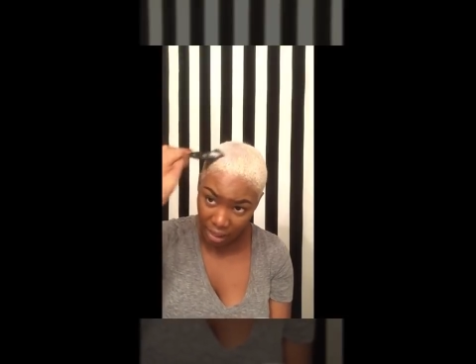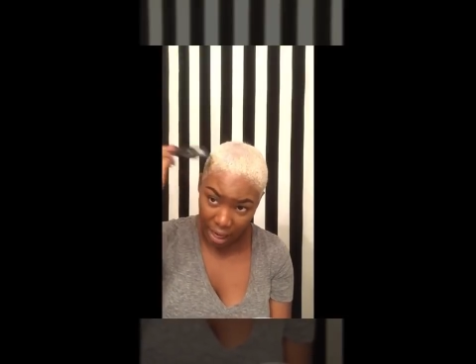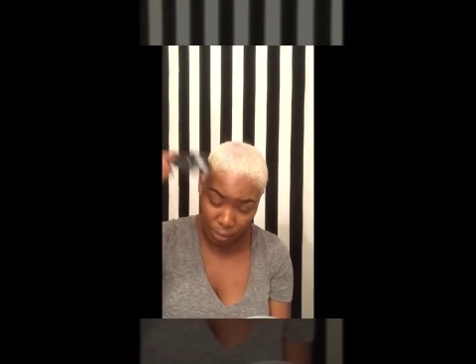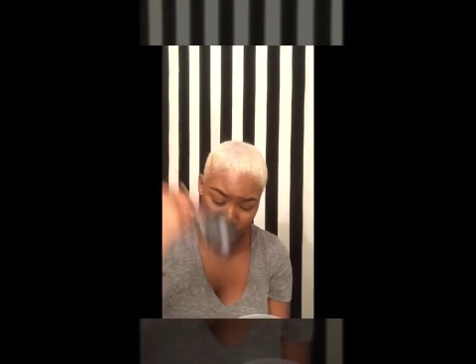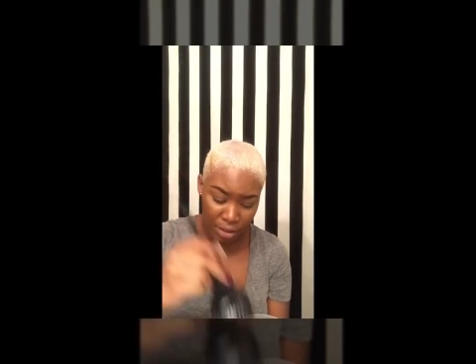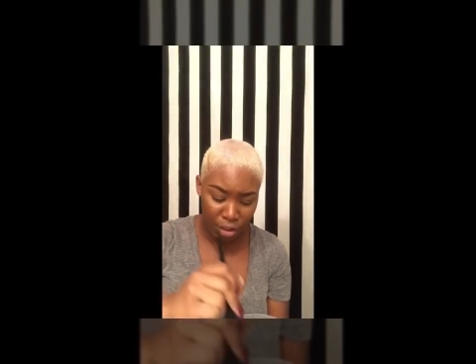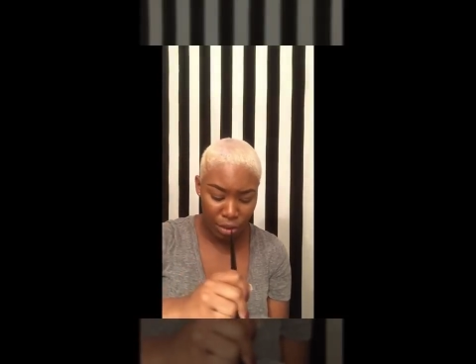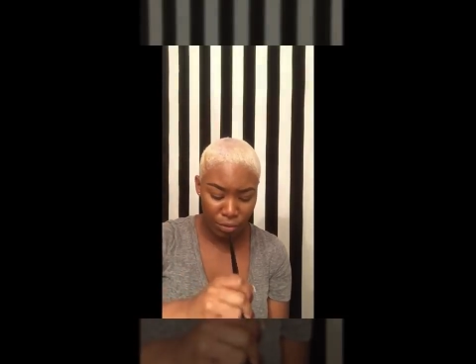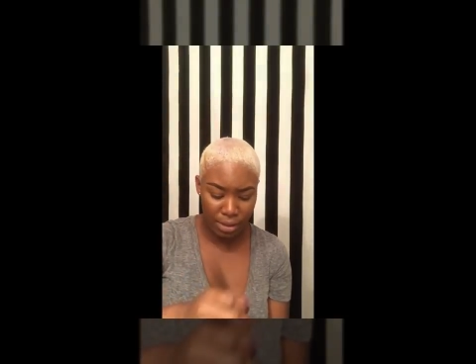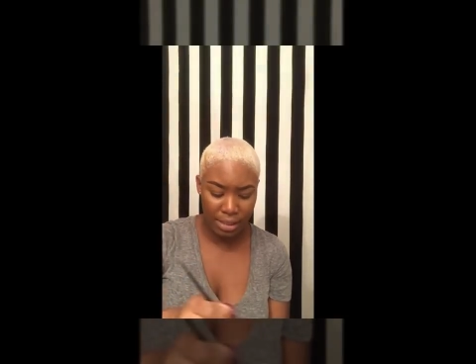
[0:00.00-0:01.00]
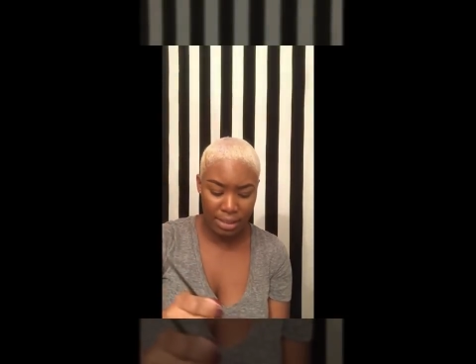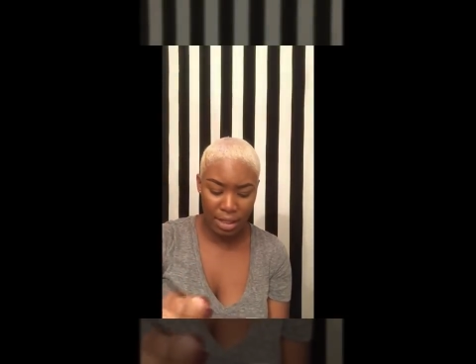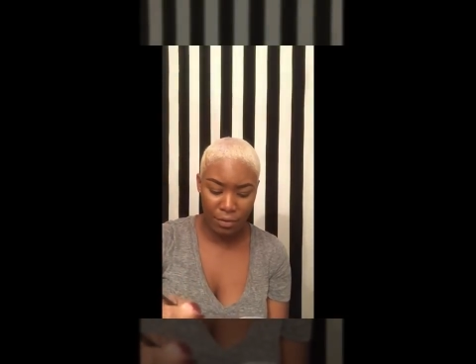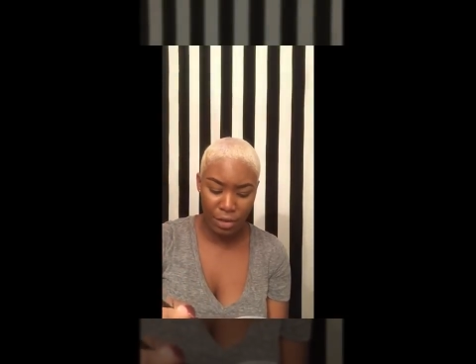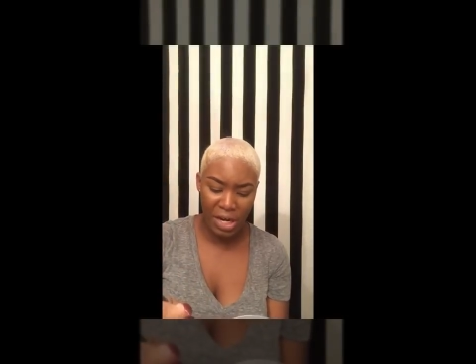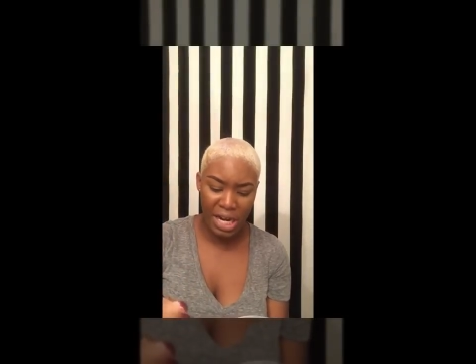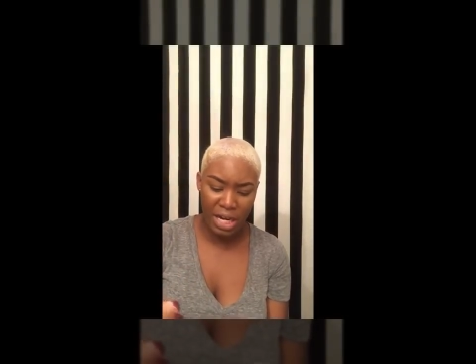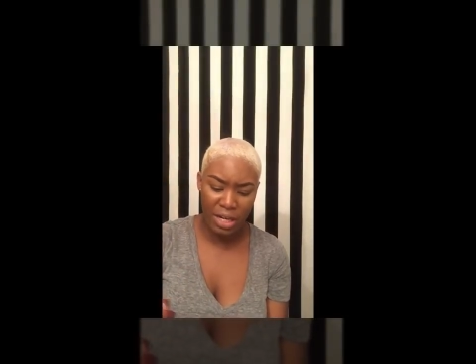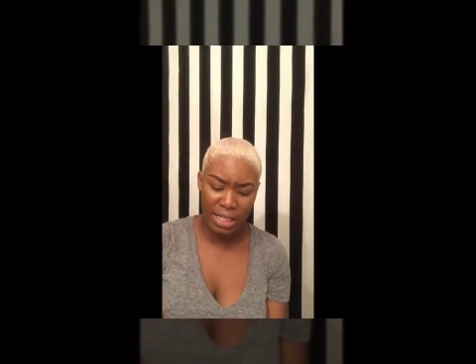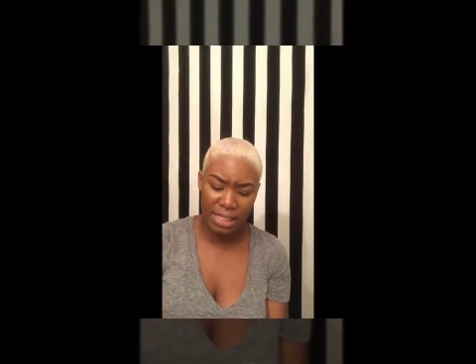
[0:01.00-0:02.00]
I wouldn't use this if your
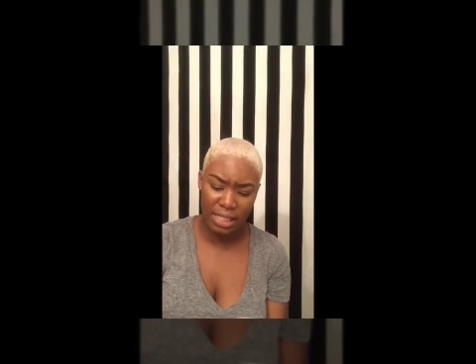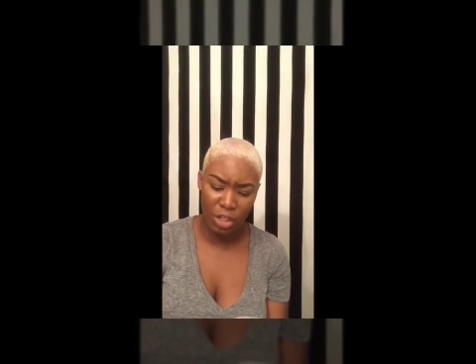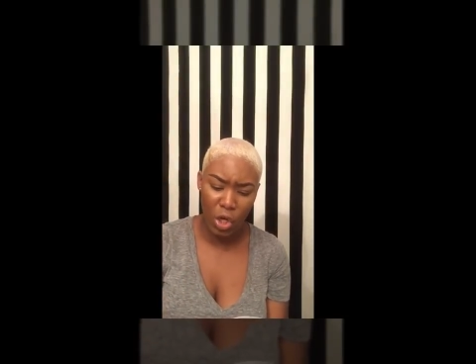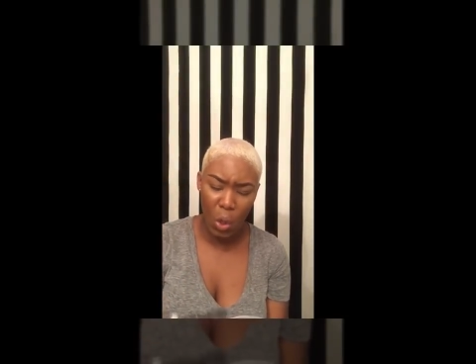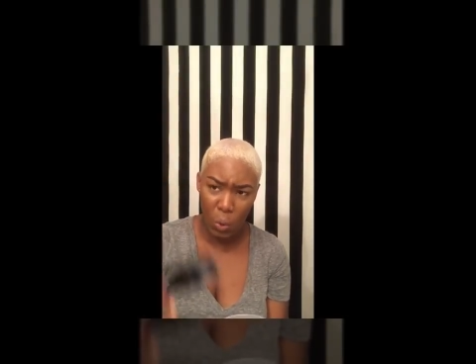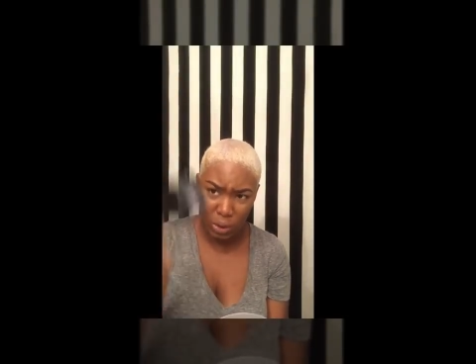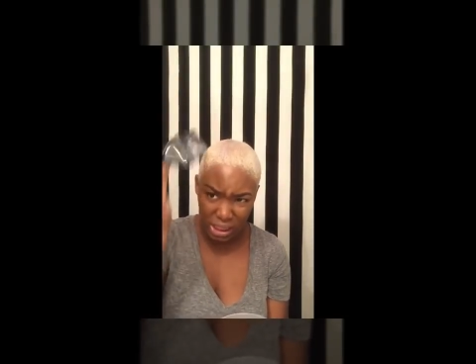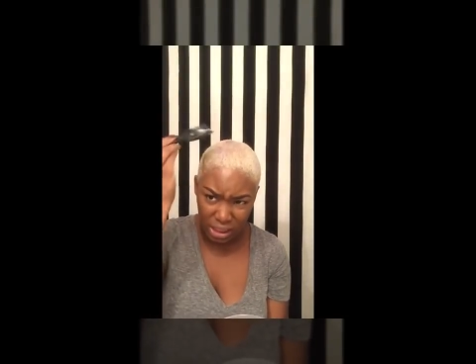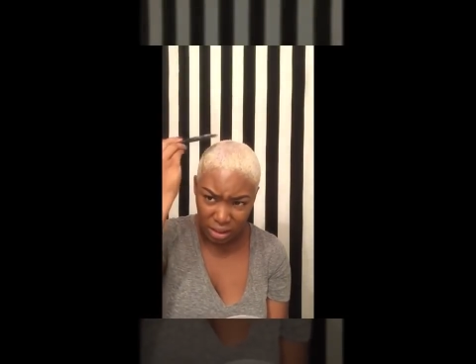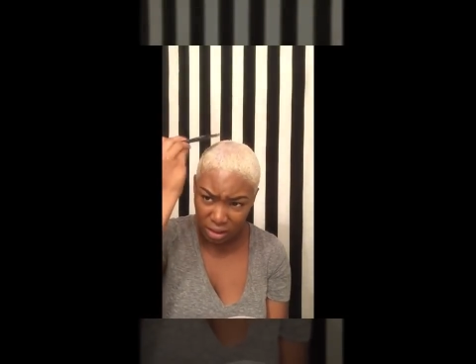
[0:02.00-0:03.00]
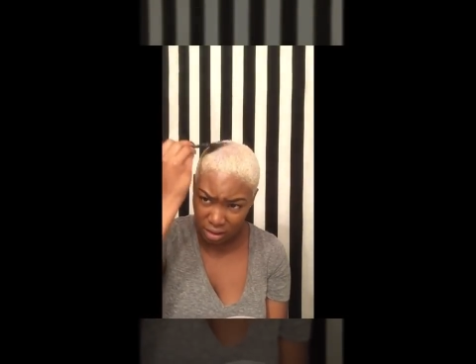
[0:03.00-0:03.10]
hair is a golden